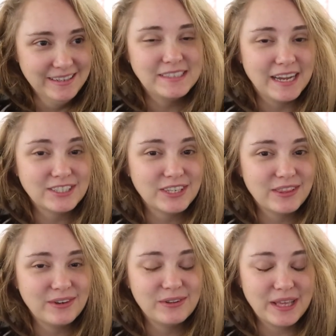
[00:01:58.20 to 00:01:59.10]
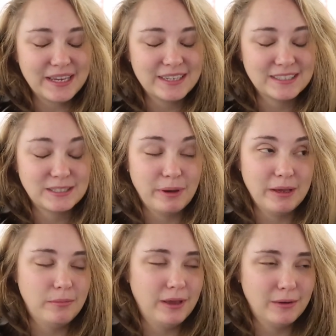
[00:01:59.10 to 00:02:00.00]
It's actually though, like,
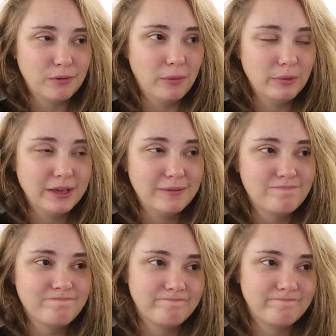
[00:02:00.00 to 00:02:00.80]
despite being probably